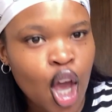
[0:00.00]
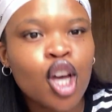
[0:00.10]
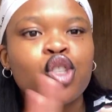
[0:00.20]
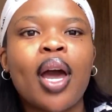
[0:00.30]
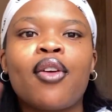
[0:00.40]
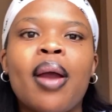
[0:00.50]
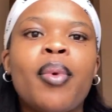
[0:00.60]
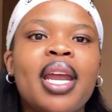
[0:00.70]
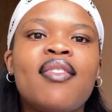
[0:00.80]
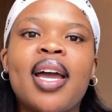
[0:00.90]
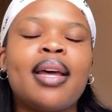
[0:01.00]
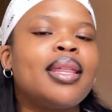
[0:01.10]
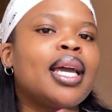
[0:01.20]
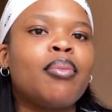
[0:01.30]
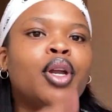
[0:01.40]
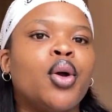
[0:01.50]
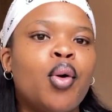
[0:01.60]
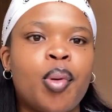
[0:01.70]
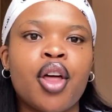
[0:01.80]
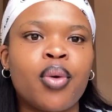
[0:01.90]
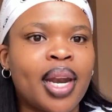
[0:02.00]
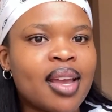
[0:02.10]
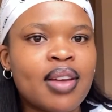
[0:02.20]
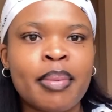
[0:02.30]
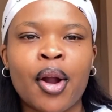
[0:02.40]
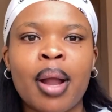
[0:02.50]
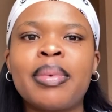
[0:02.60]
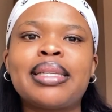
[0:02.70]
So I grab whatever and I think I'm gonna go bath or whatever. And my grandma's